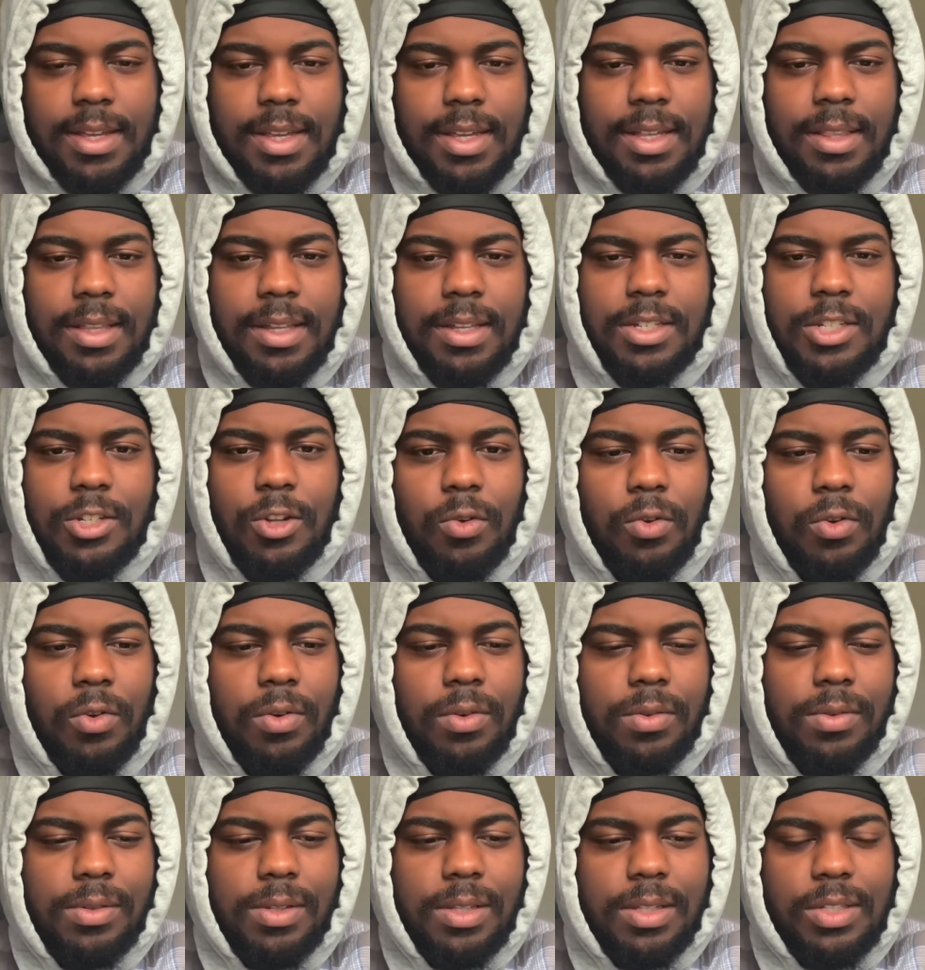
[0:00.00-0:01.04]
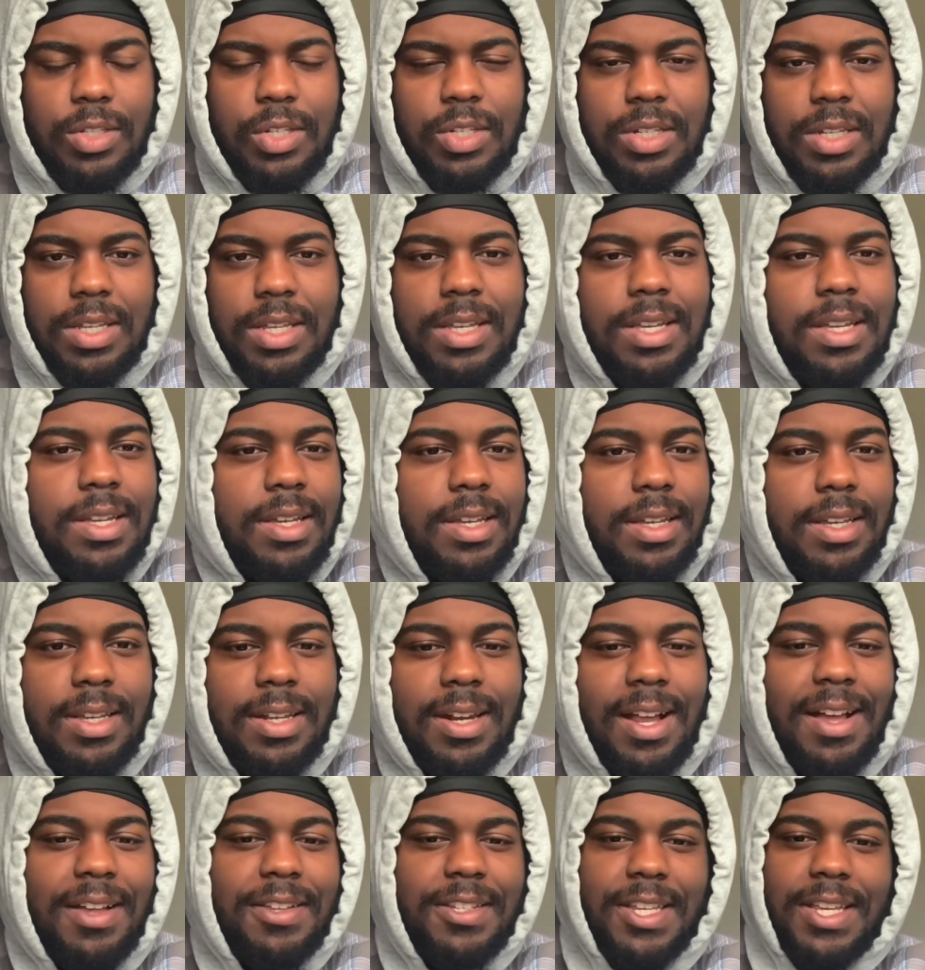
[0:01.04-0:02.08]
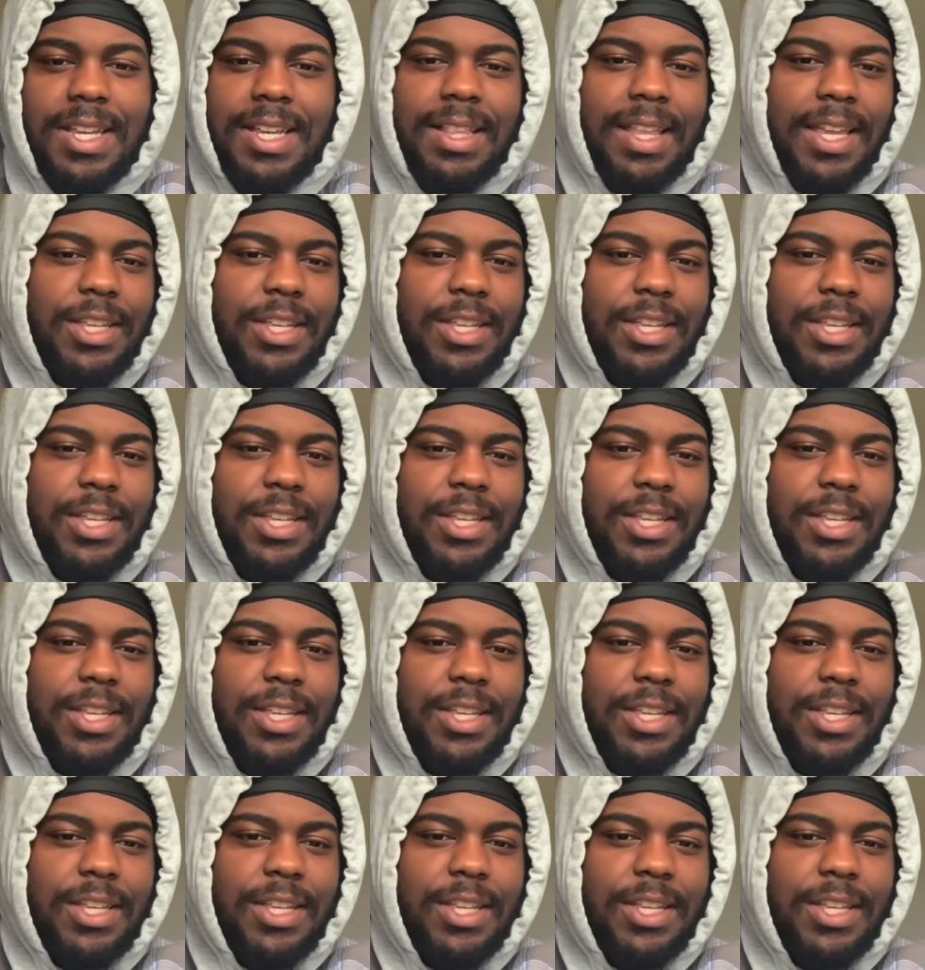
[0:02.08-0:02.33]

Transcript: he looks so just, you know what I'm saying?